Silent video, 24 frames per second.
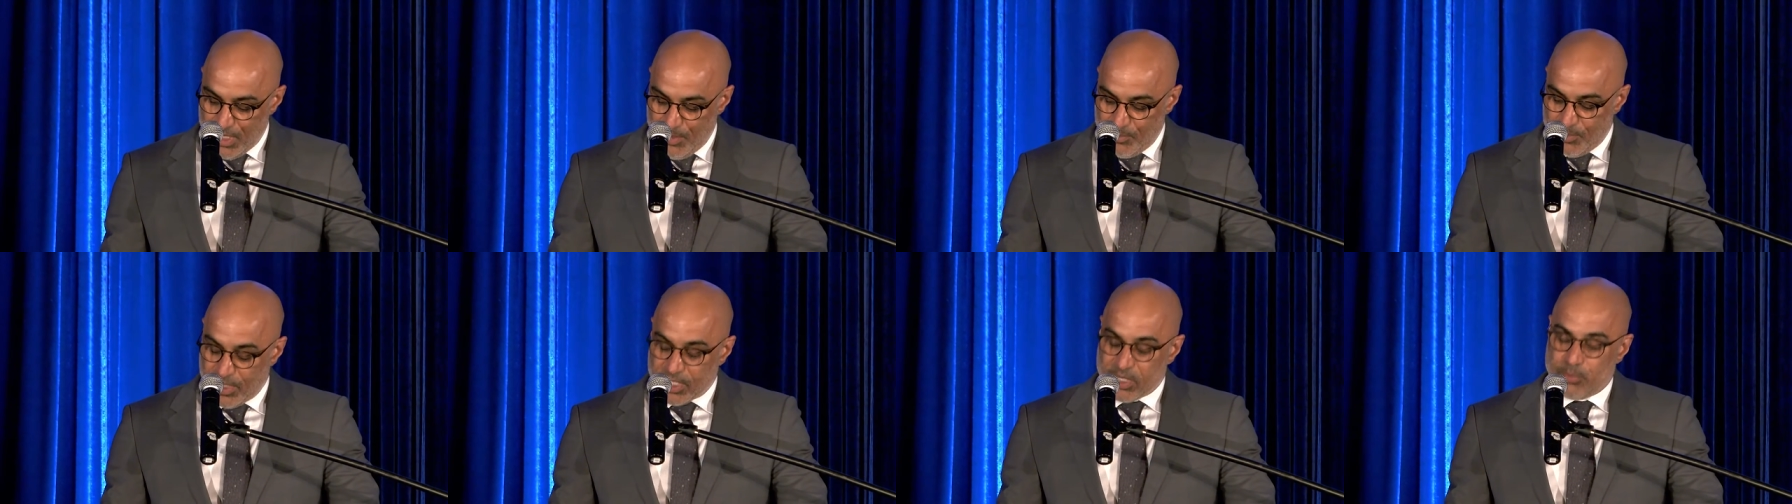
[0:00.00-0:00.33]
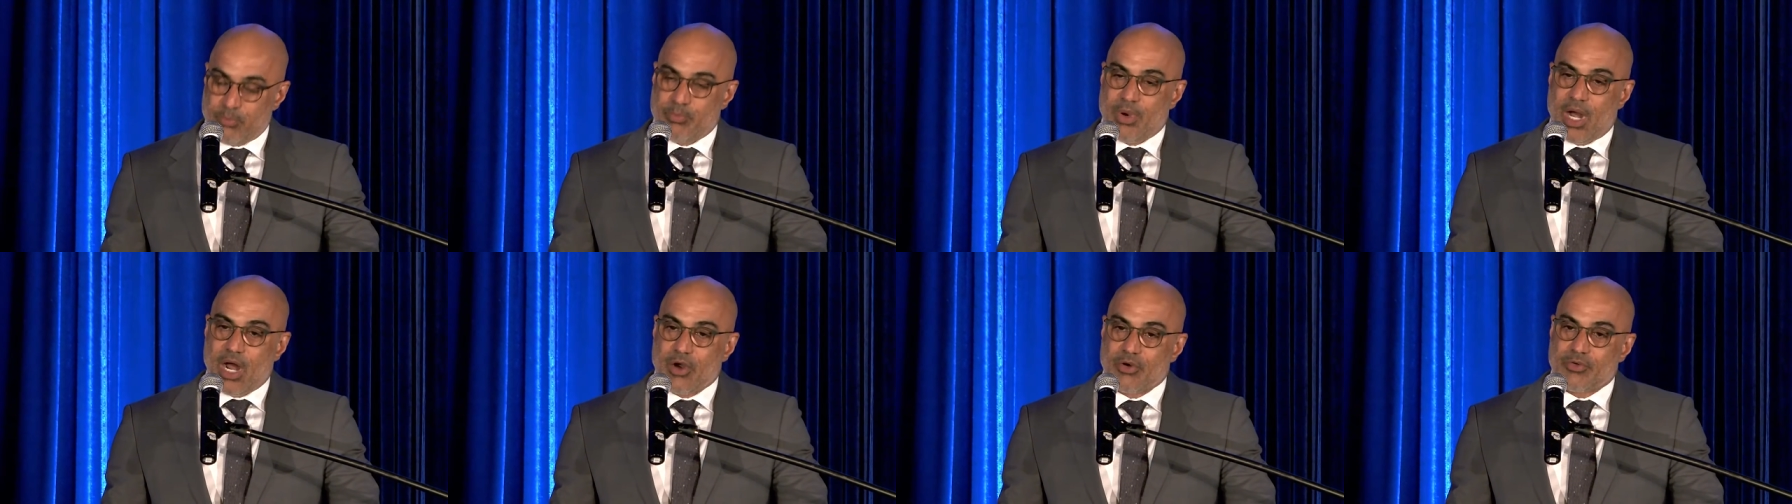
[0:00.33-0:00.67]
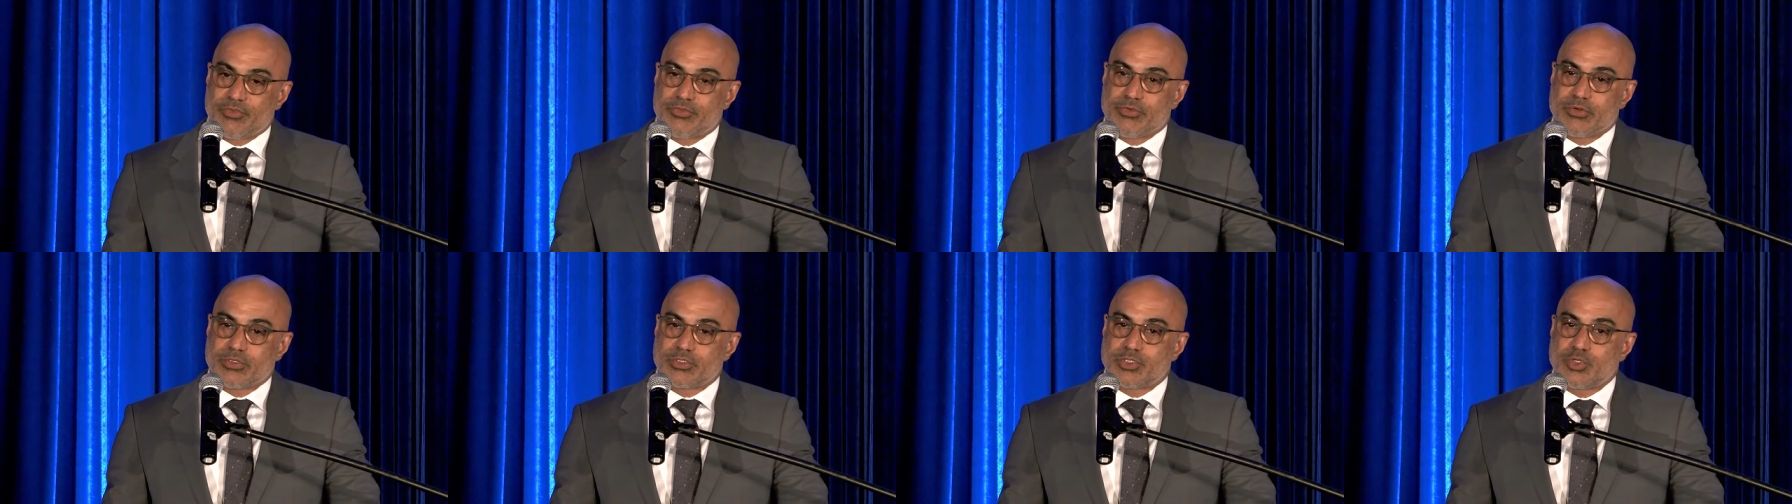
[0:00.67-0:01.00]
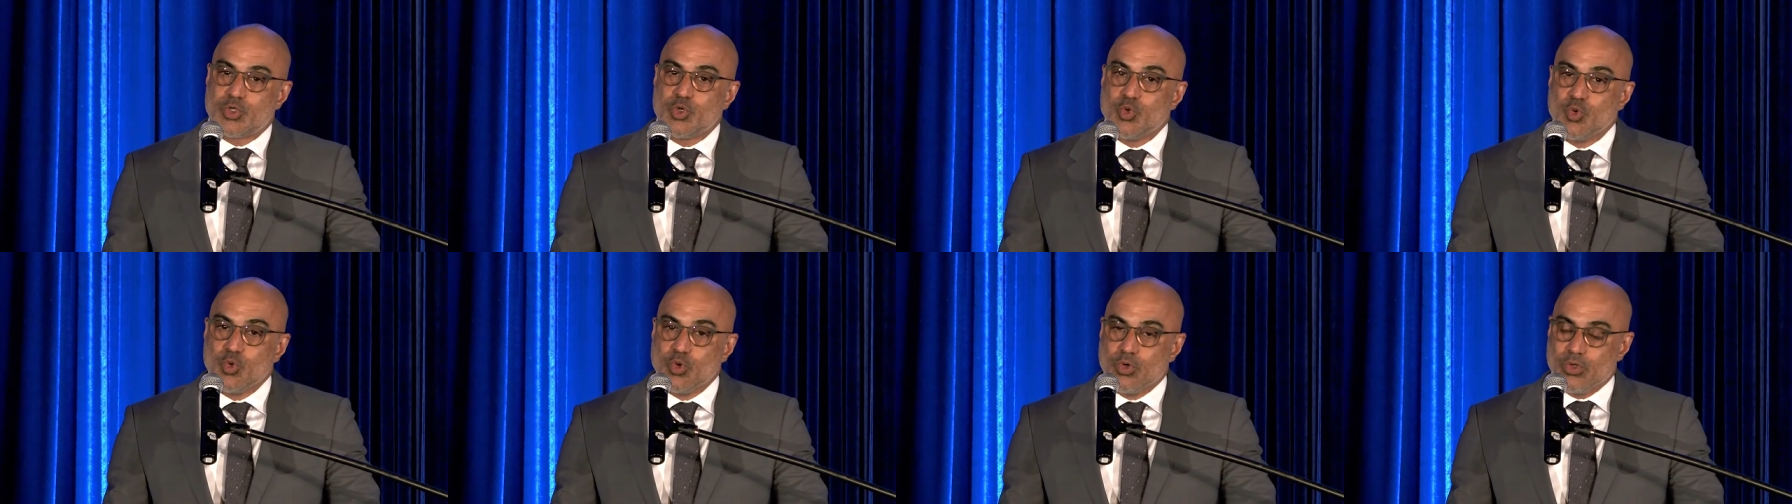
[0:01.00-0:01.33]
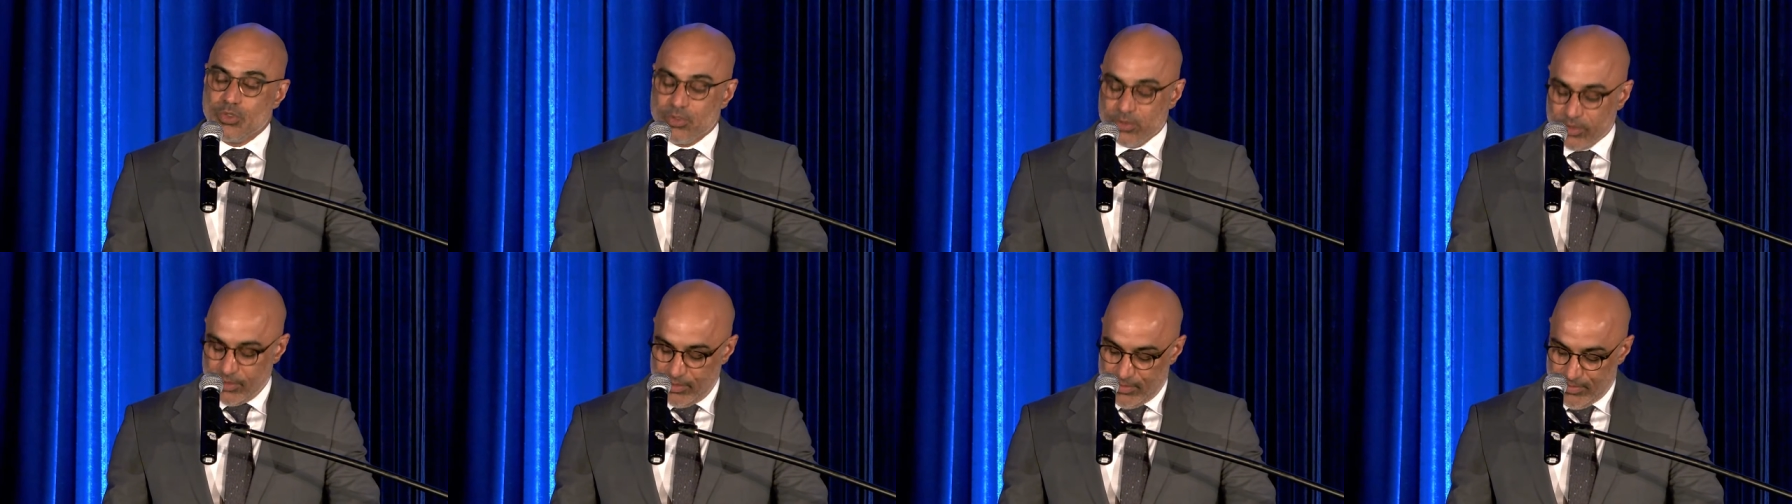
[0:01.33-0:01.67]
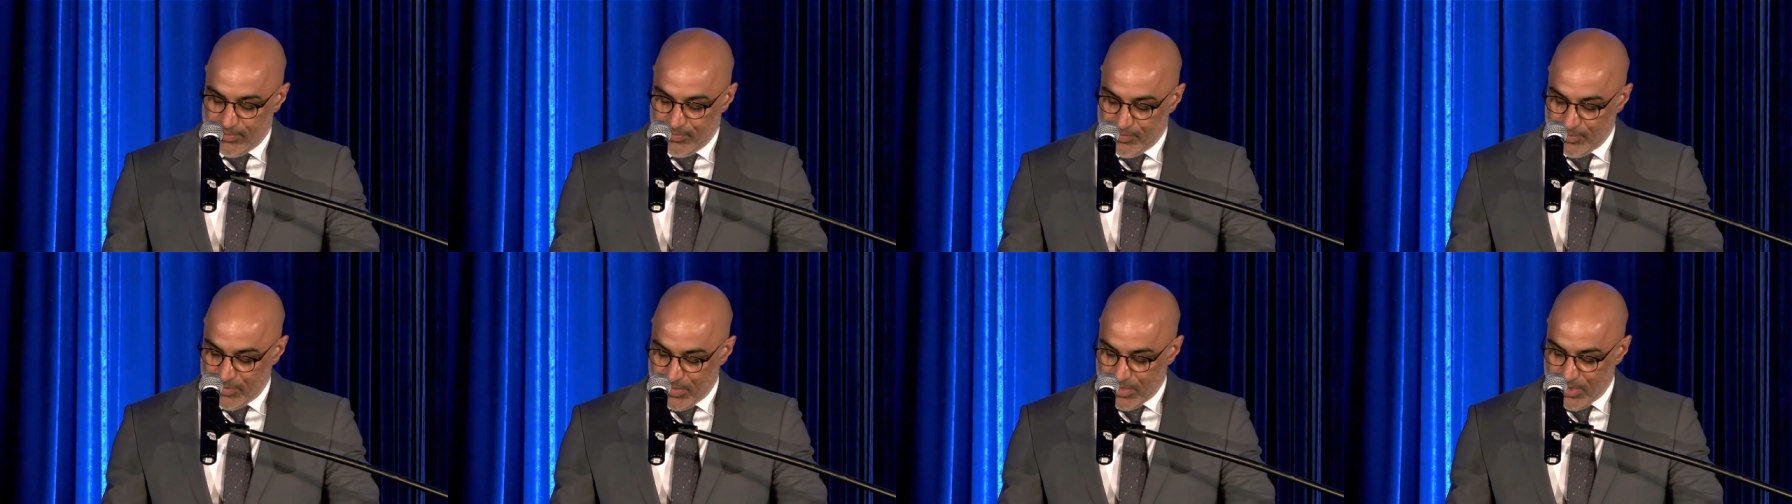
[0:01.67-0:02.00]
but a powerful tool
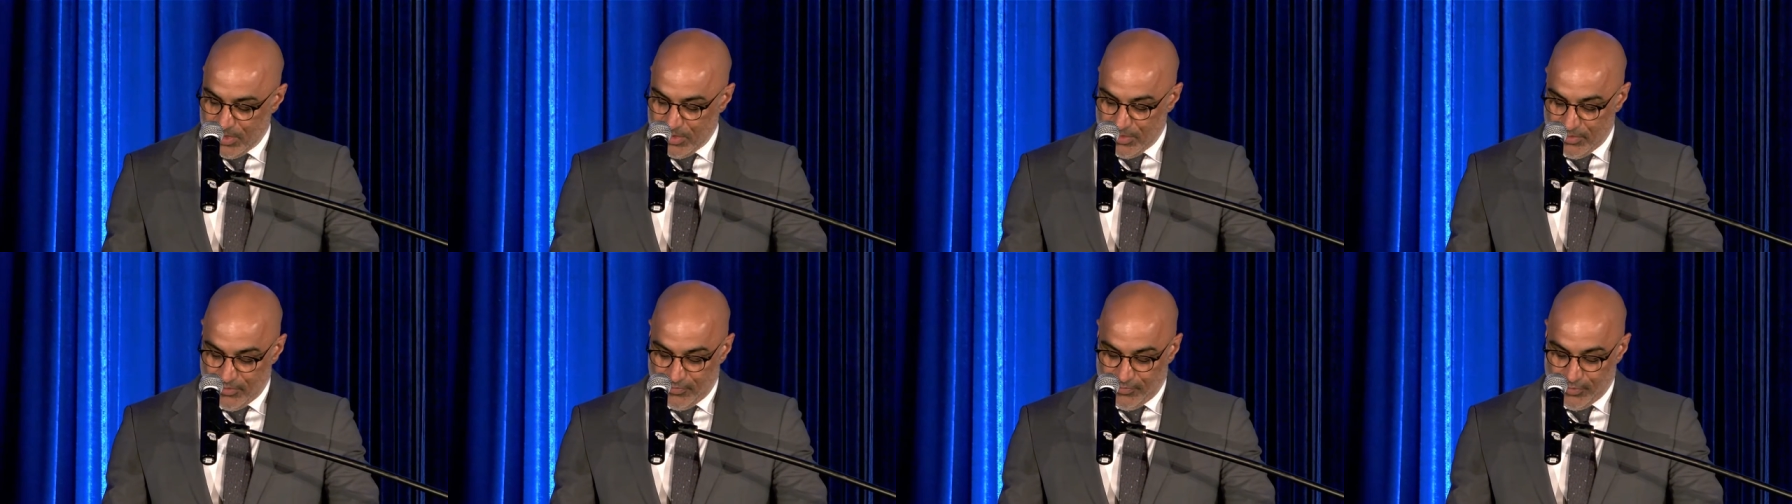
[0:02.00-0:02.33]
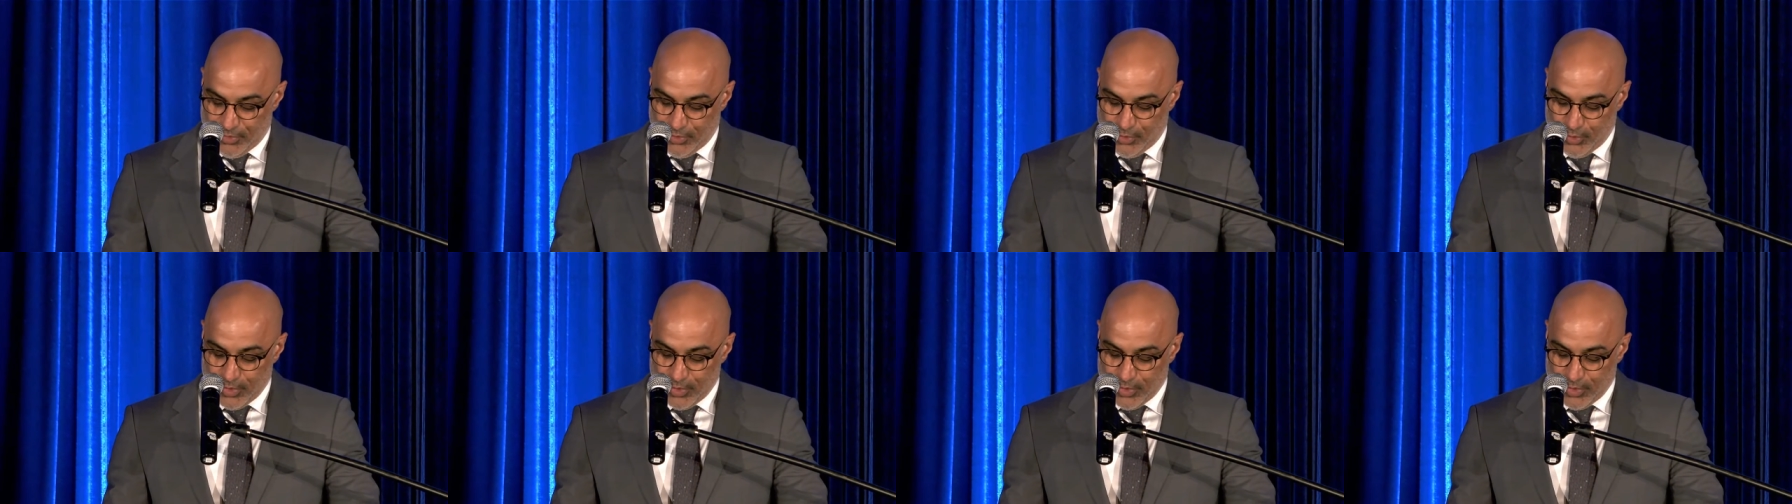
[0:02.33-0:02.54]
for